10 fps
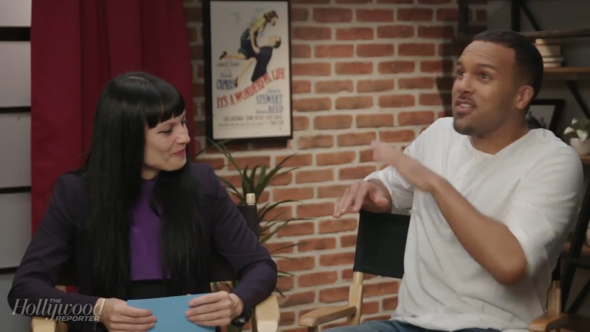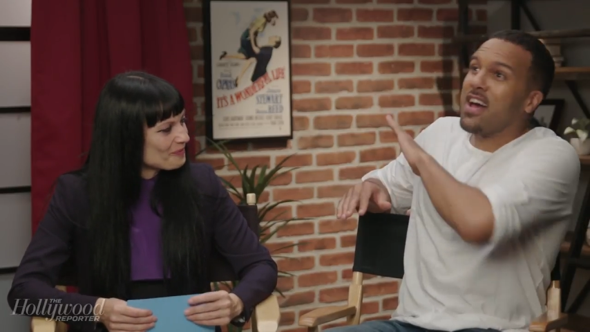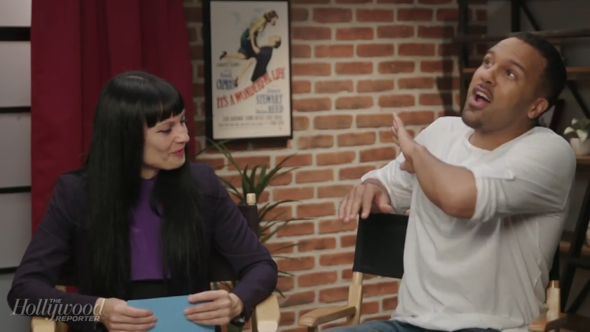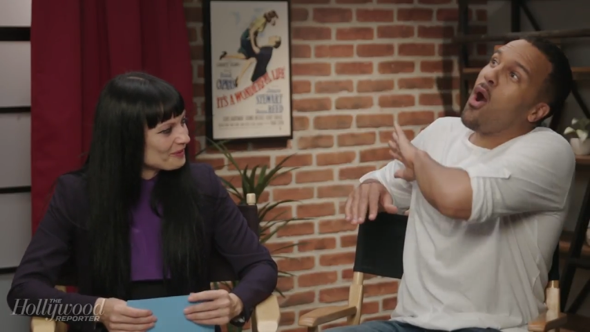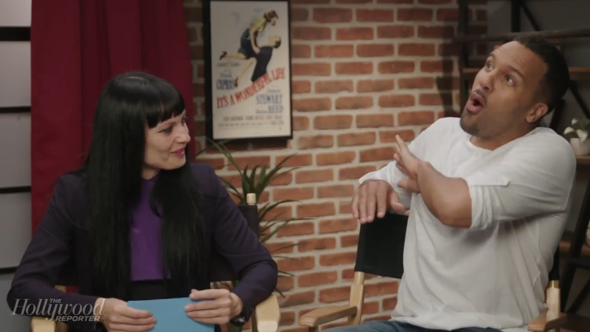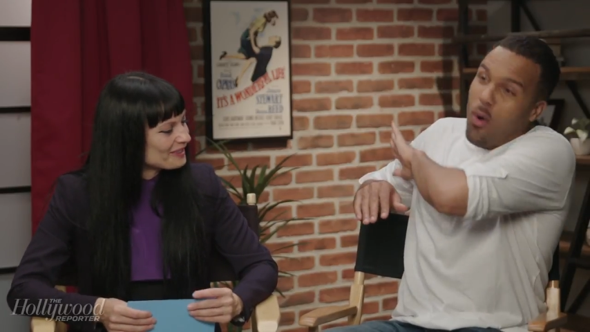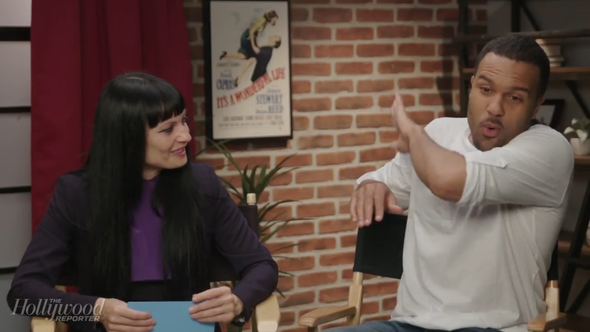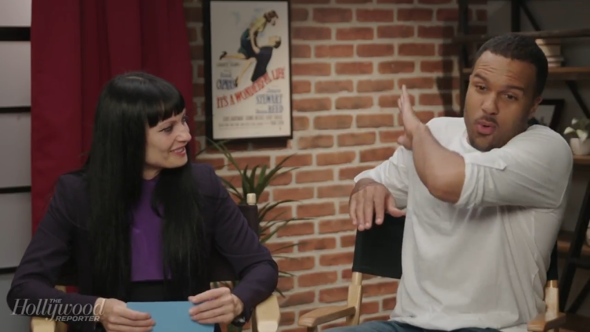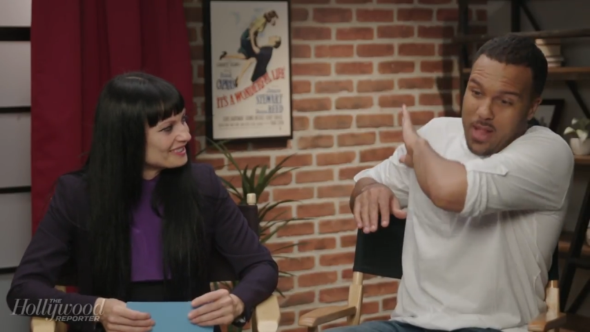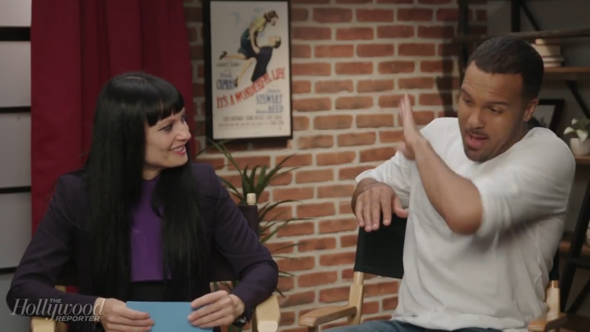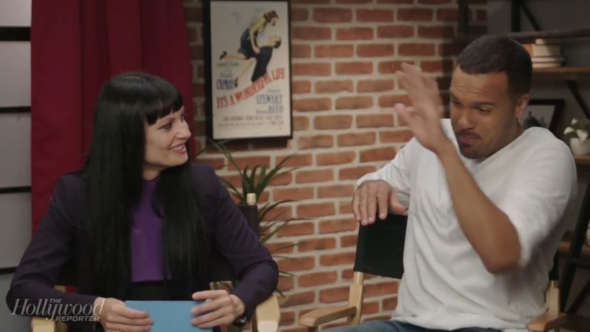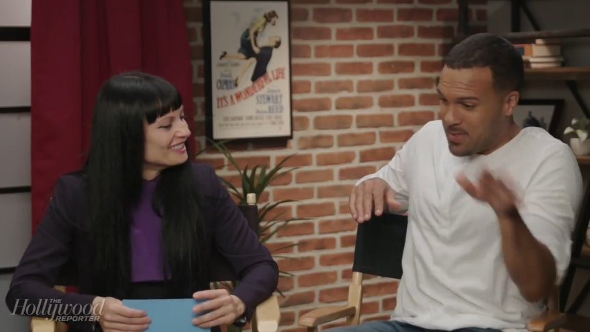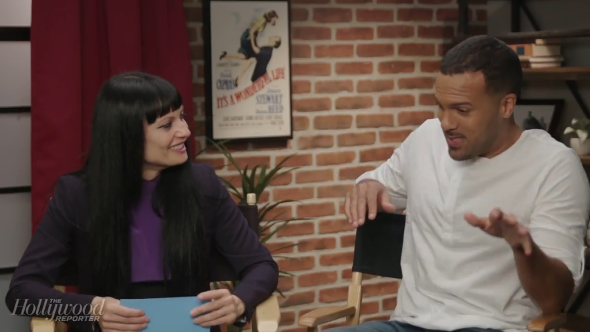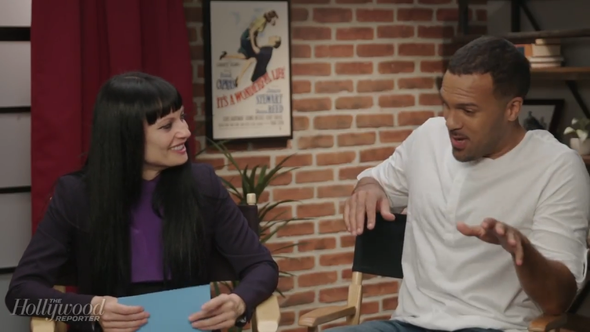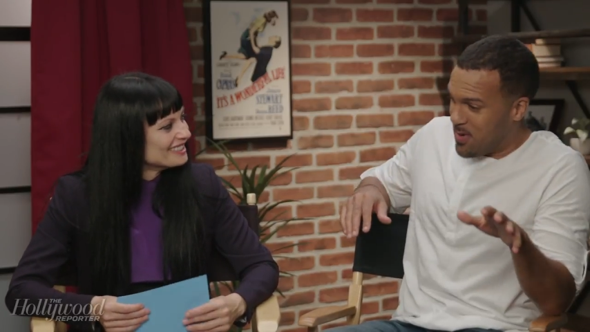Speaker 1: They could have had a whole
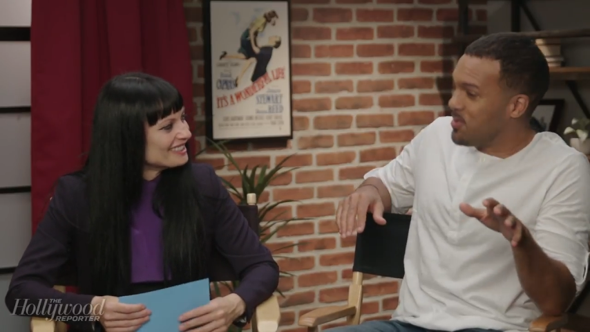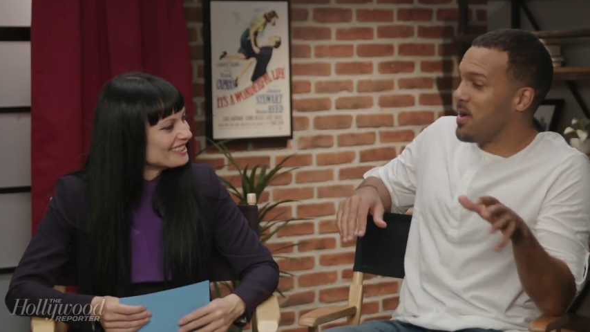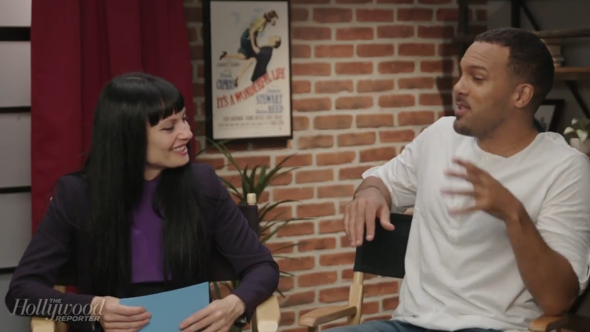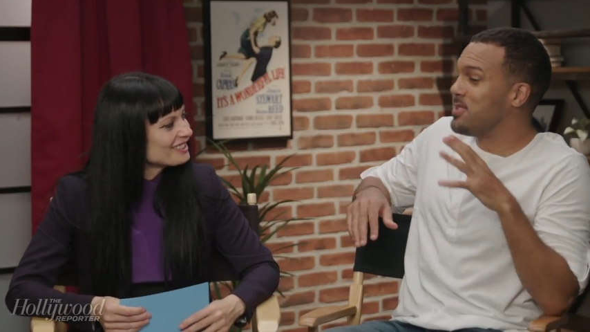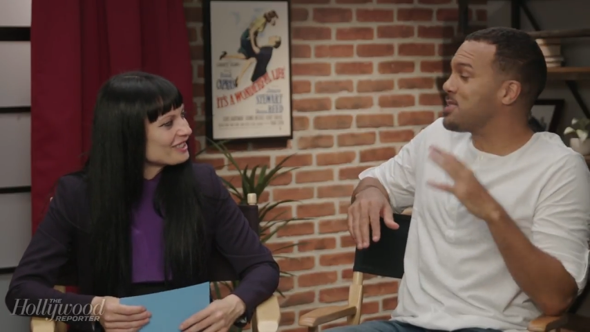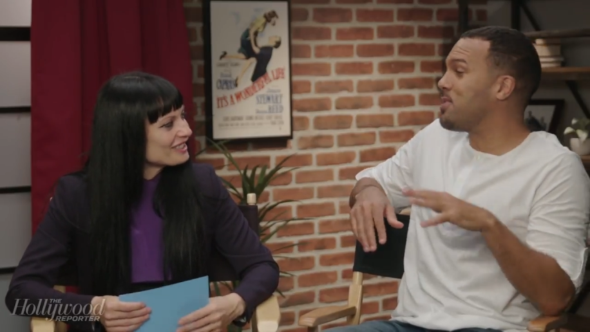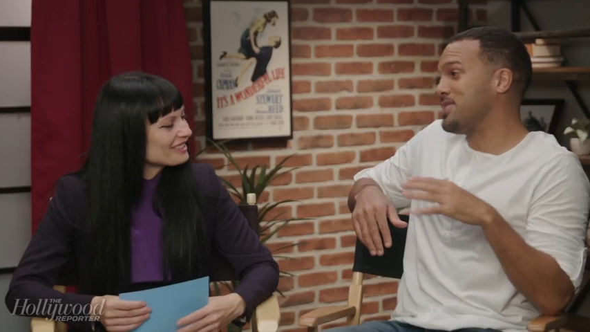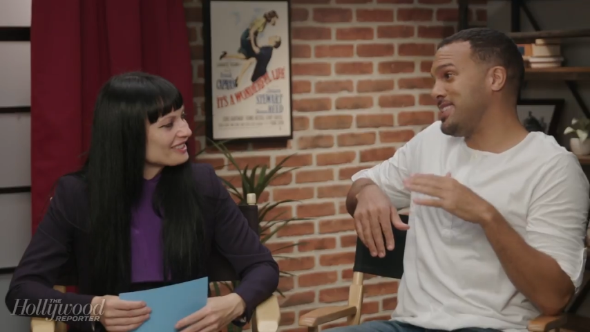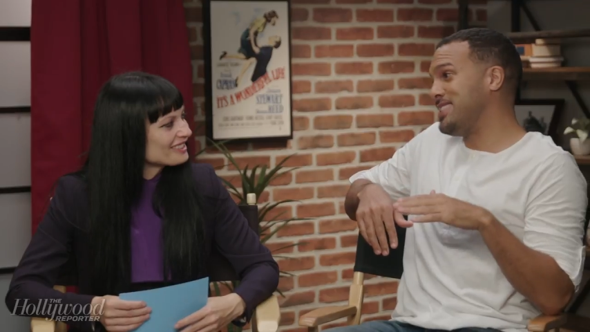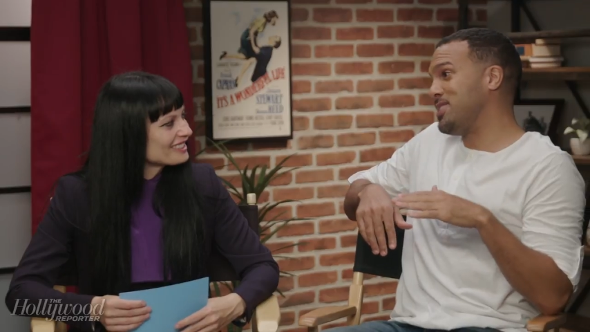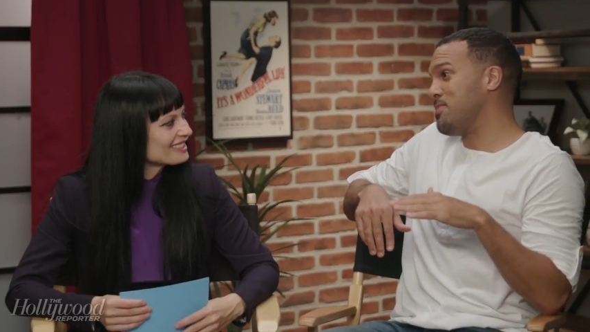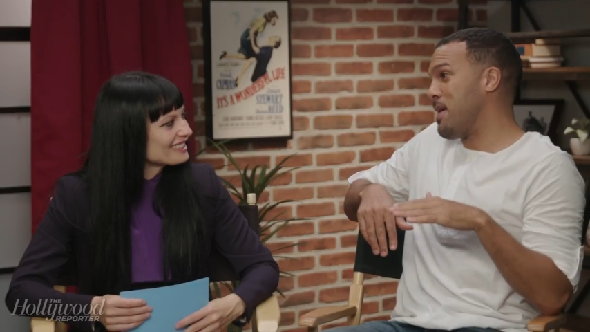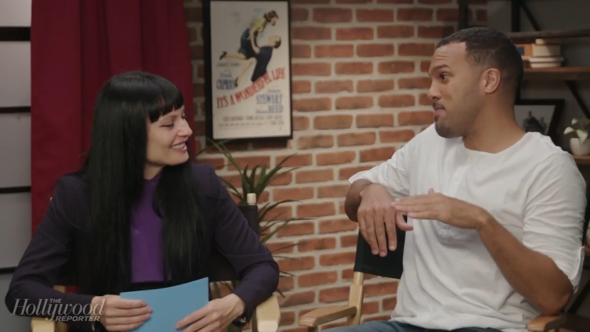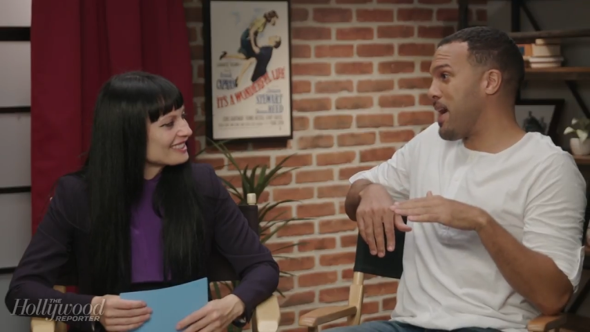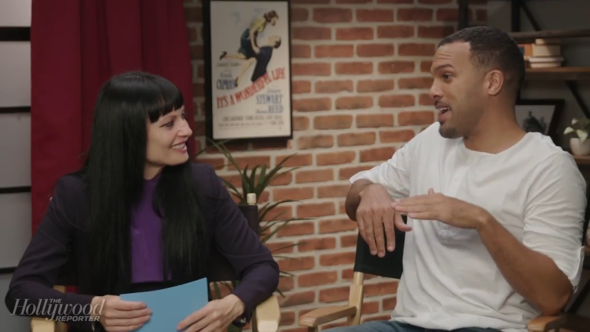episode where you just watch these two
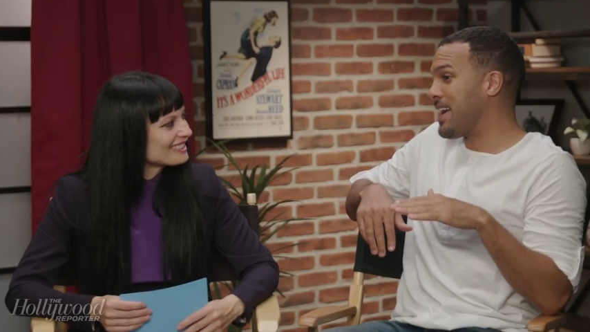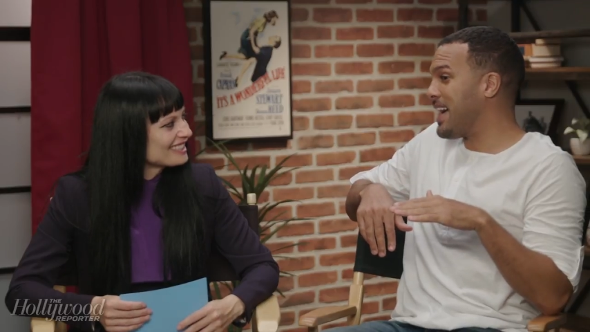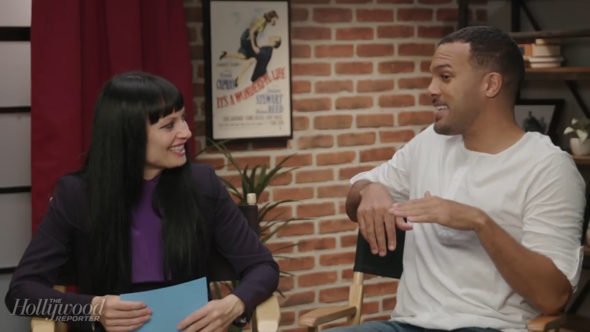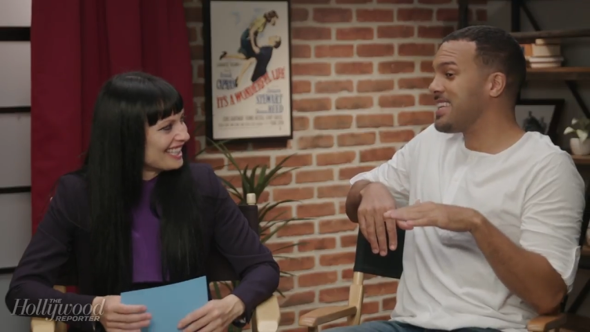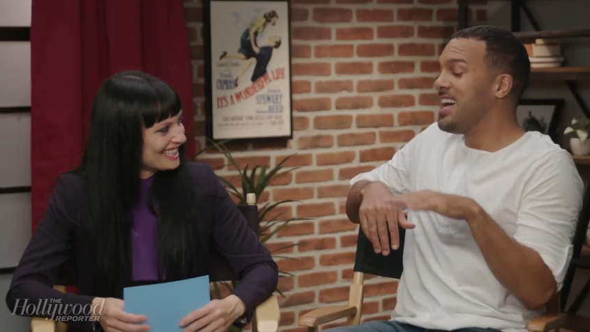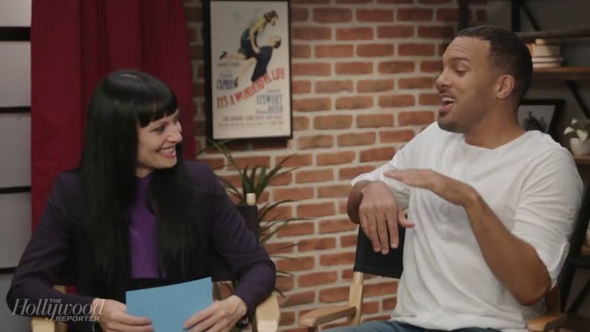make pancakes